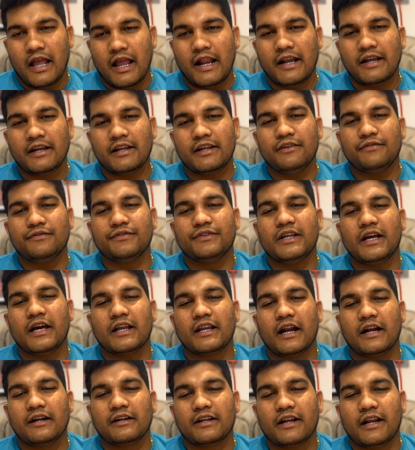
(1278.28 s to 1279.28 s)
And if they
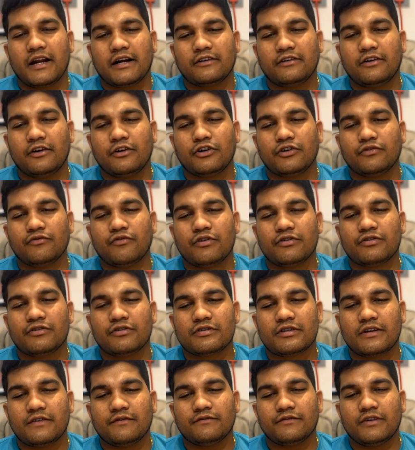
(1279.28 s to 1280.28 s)
are attracted
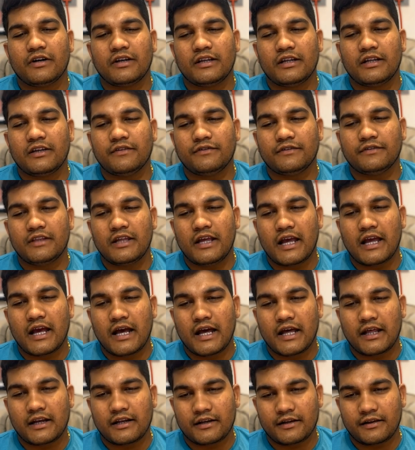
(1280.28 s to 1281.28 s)
towards someone, if they
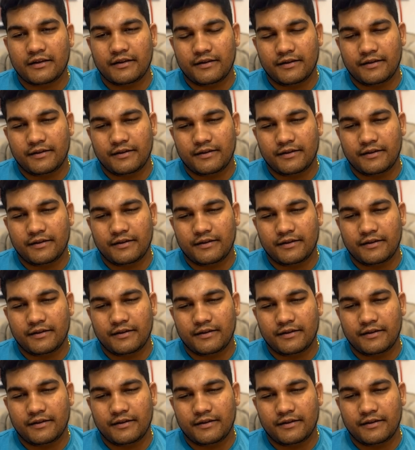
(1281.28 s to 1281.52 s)
are